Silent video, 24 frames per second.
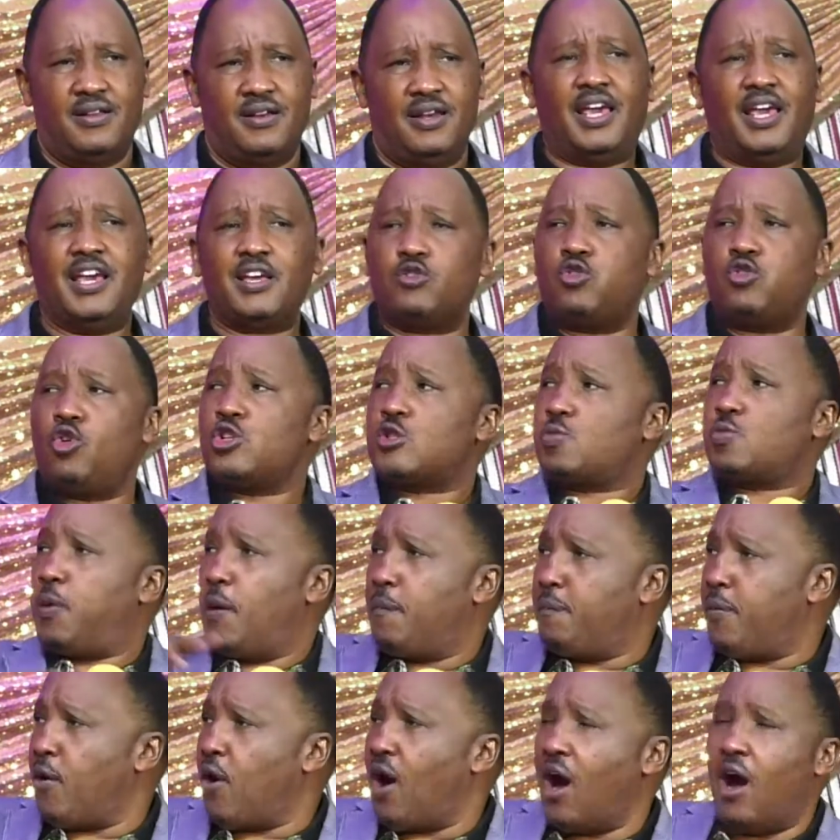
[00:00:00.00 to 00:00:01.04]
Like those
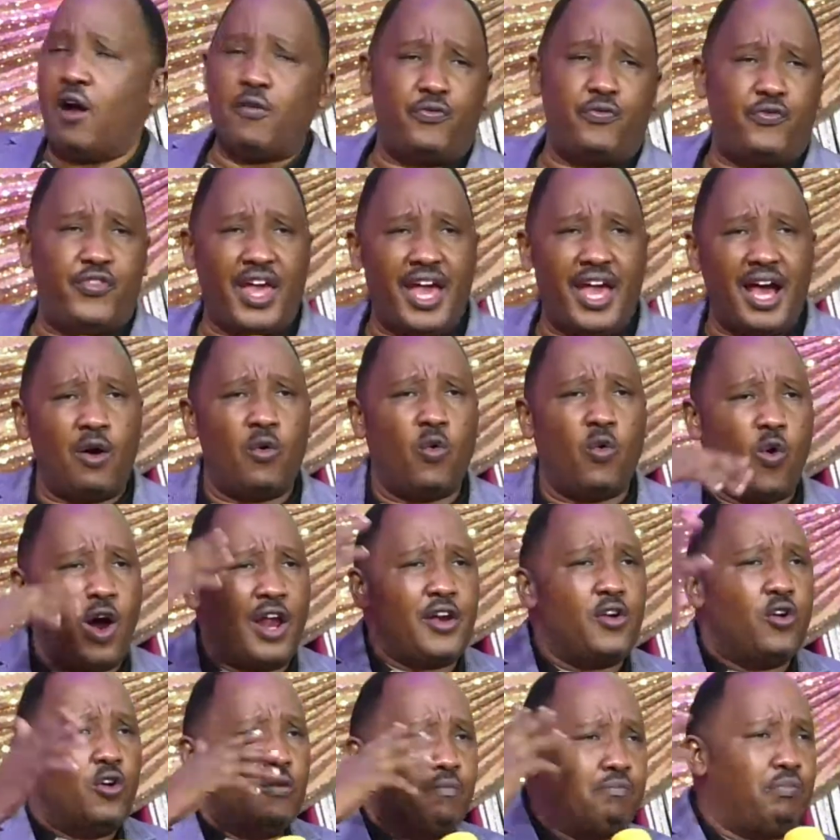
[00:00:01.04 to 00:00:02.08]
people out there who
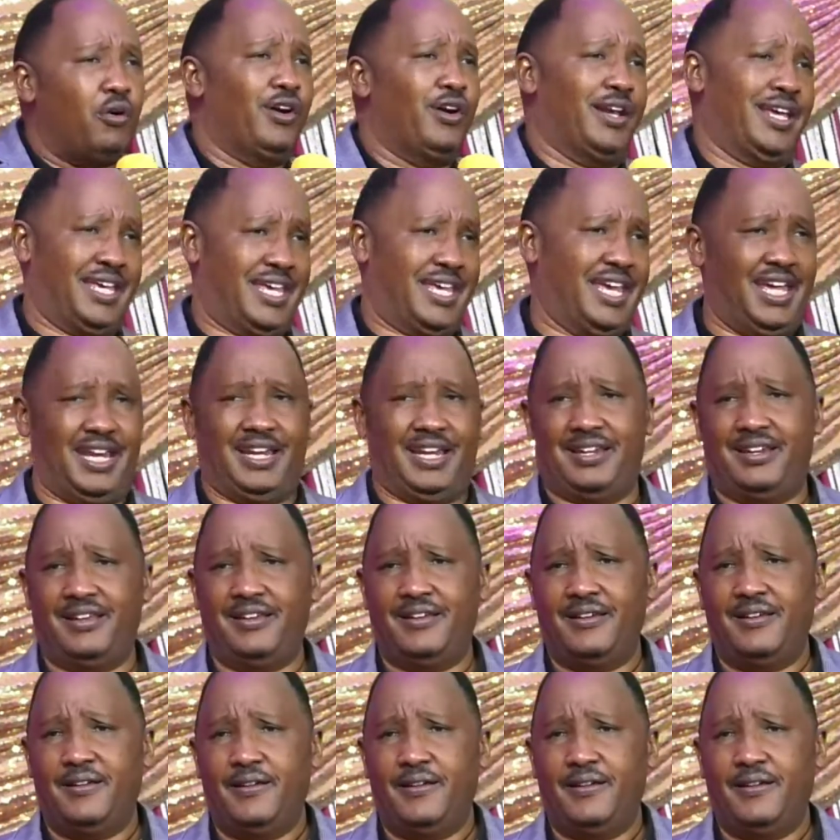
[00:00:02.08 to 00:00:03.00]
are not born again.